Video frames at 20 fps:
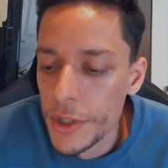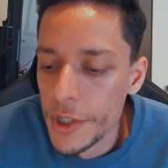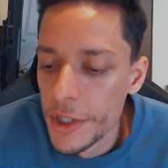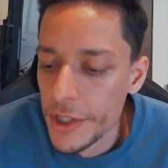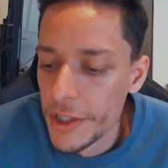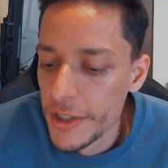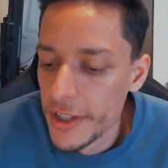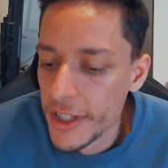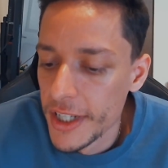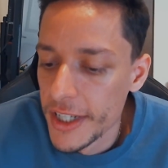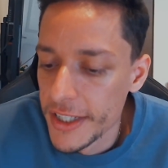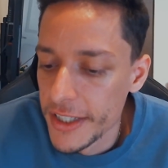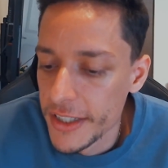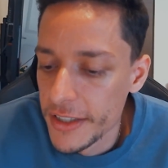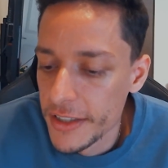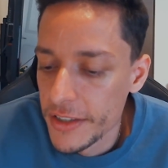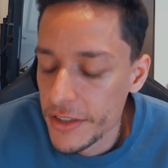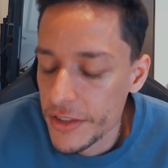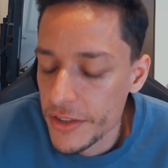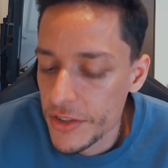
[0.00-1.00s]
hear
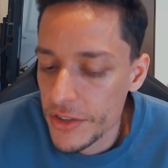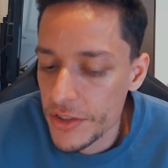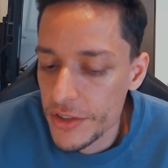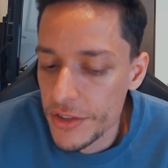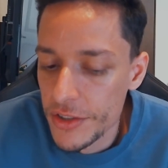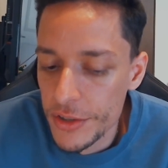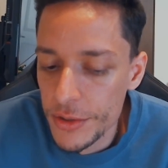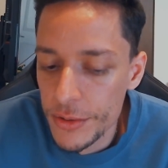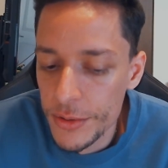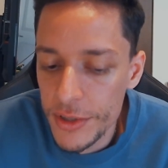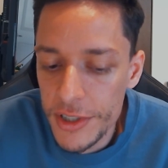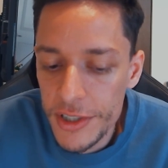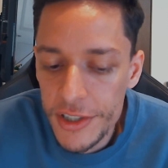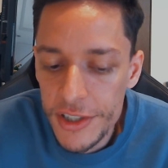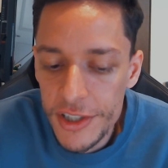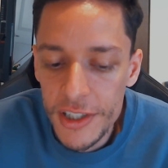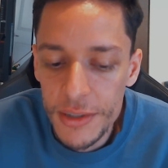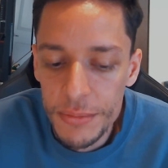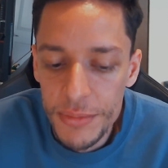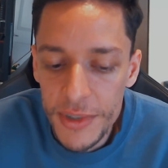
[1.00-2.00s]
like
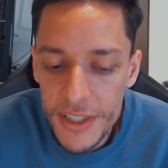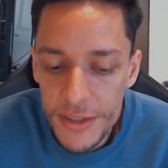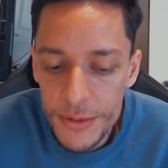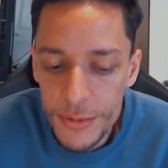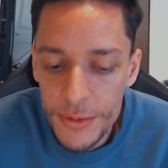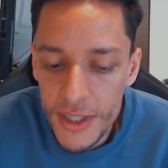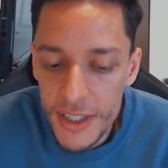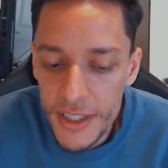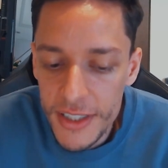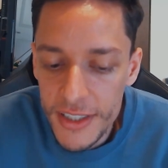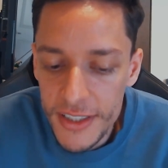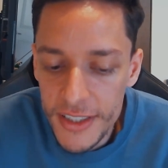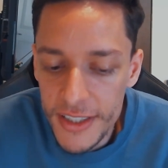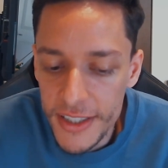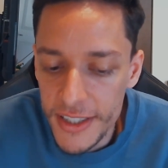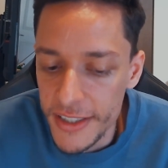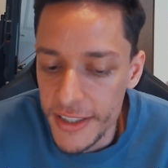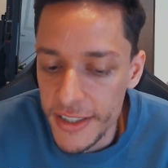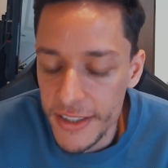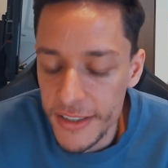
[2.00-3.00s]
stewardship as well,
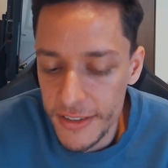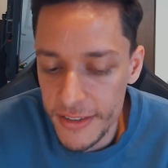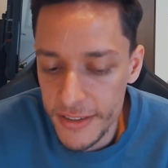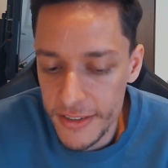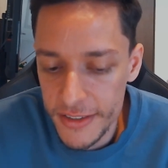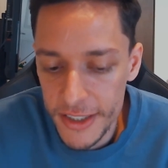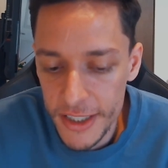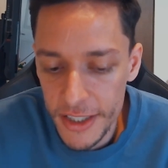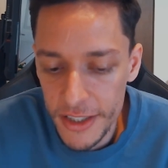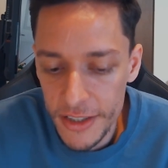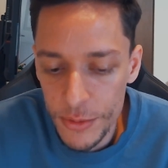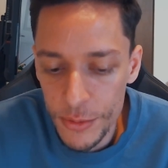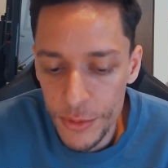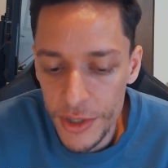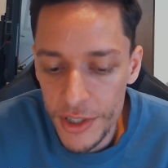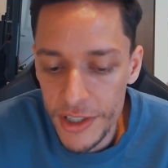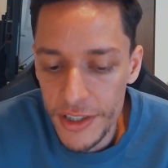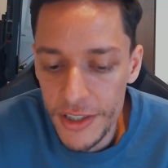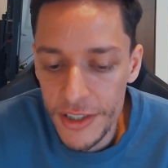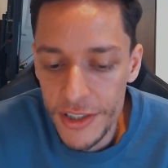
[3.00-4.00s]
like
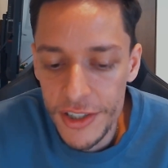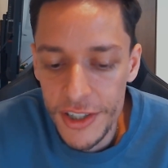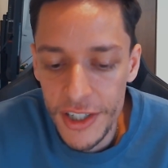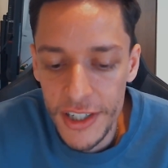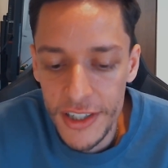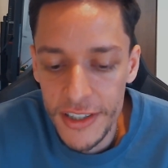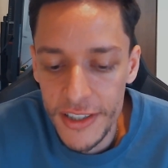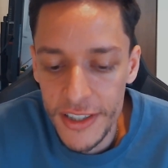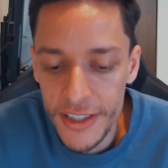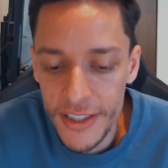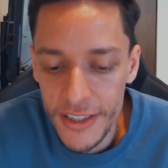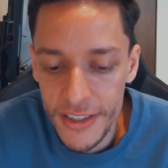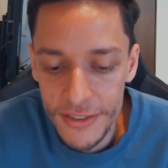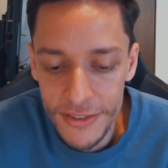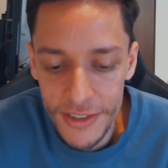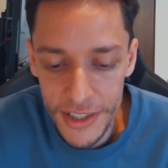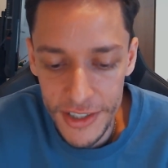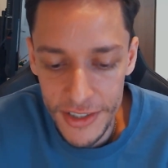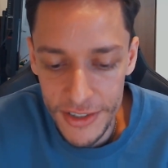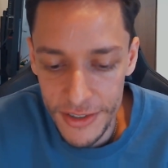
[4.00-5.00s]
we're sharing
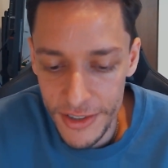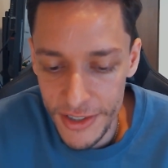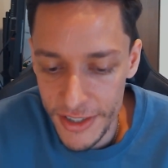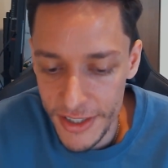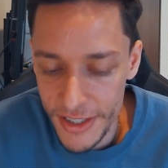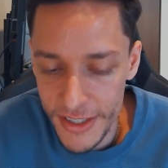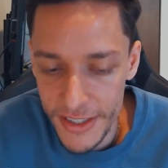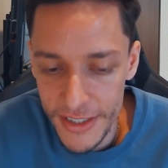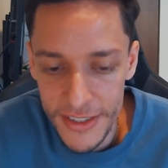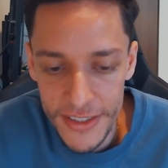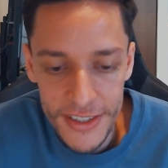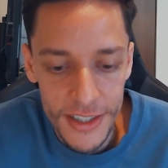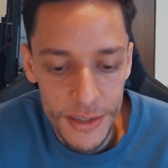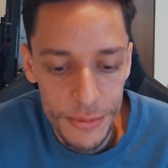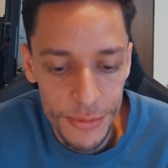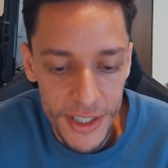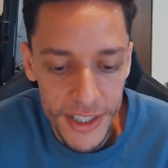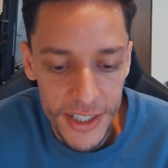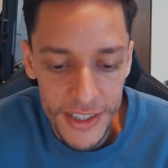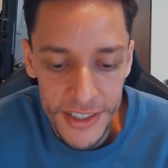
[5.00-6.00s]
resources in some
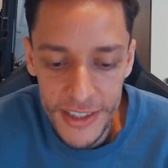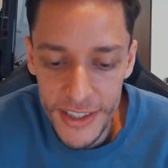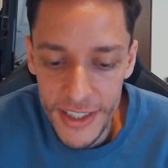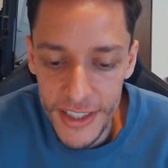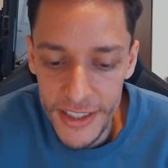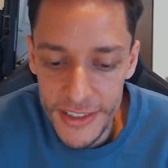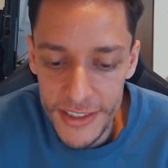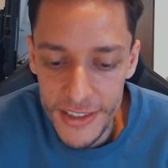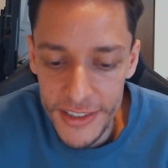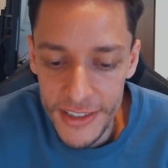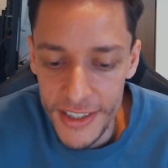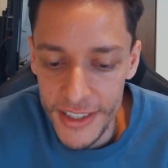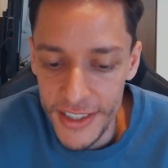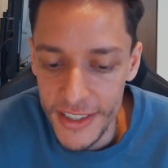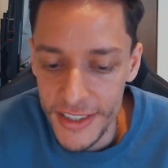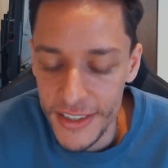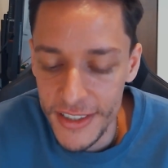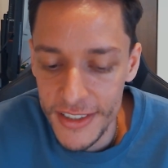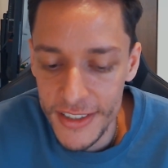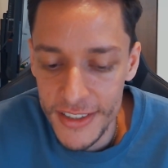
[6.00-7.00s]
way or another,
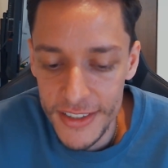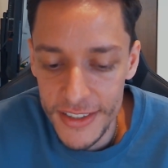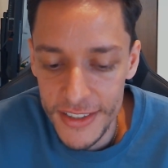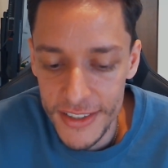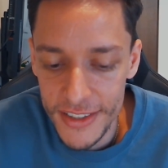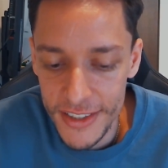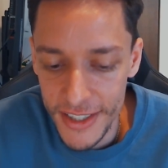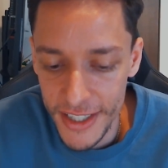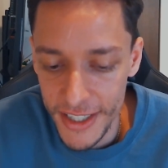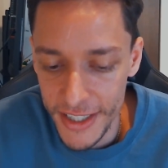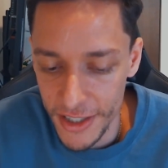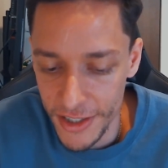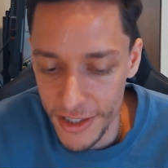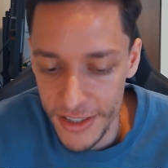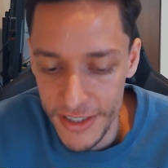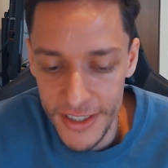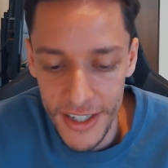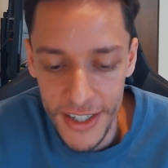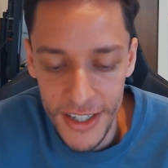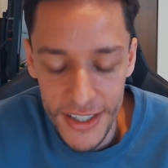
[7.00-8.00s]
and like our
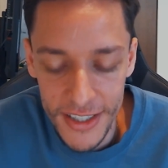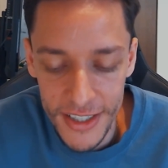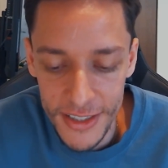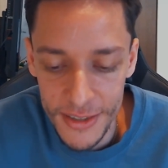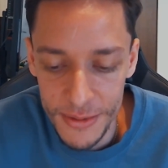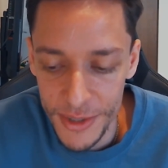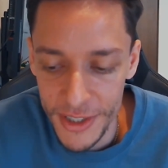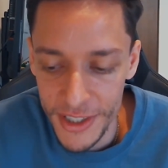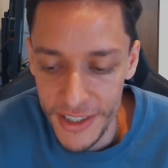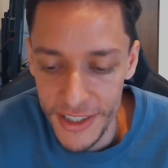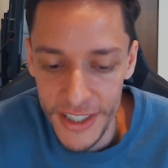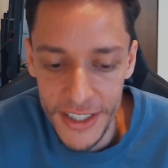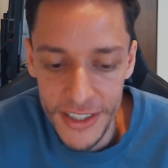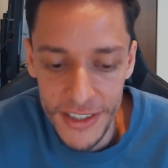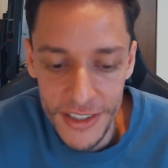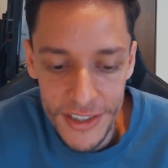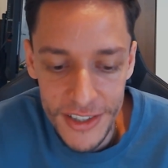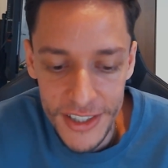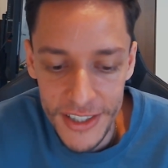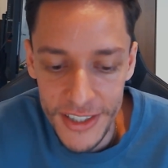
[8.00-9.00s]
time and our
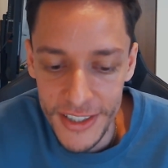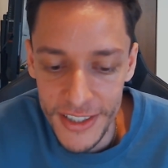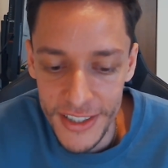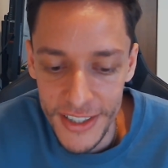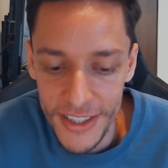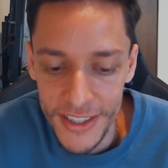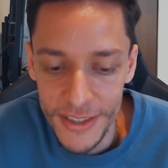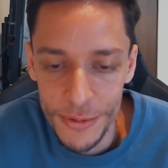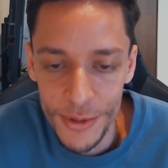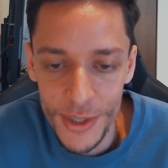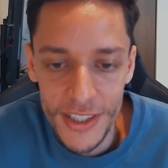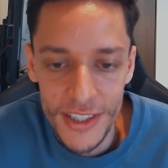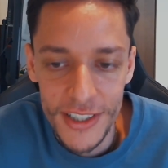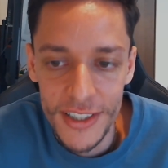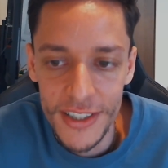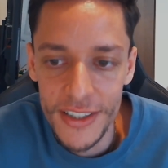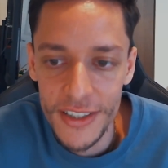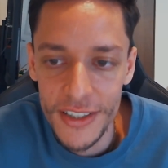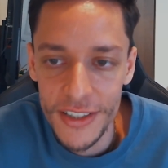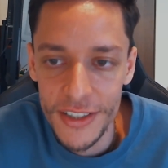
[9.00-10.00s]
energy, and I want
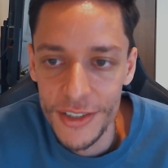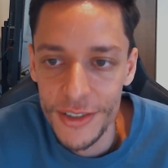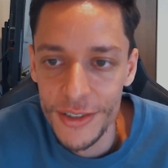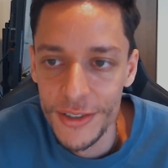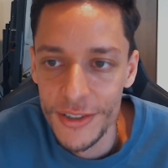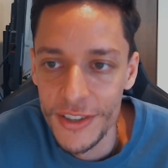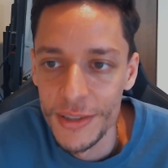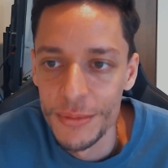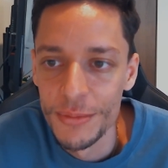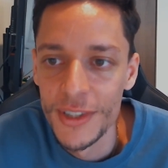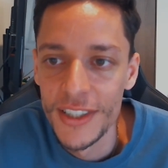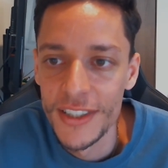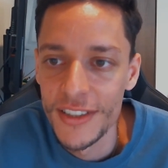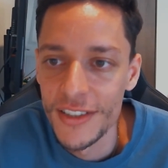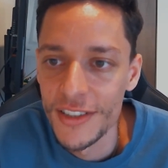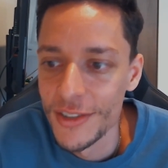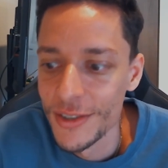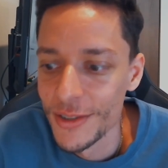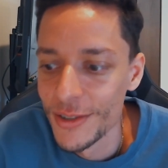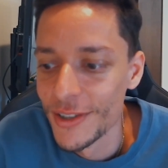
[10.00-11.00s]
you to be a
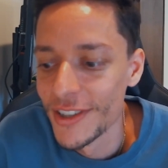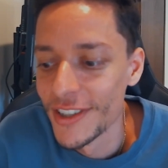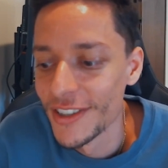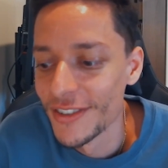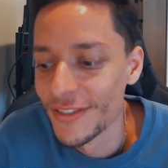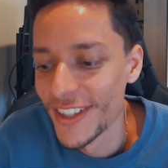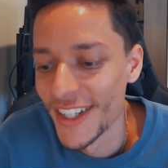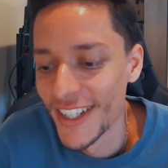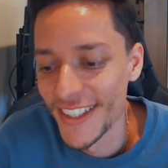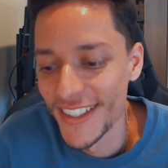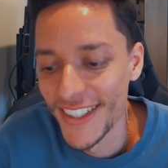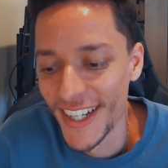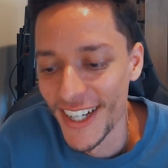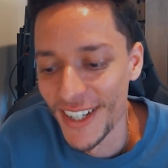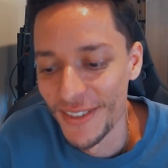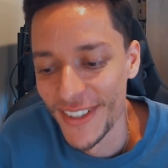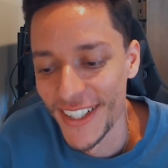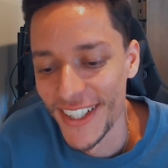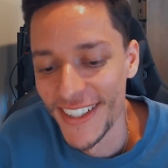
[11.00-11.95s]
steward of that time and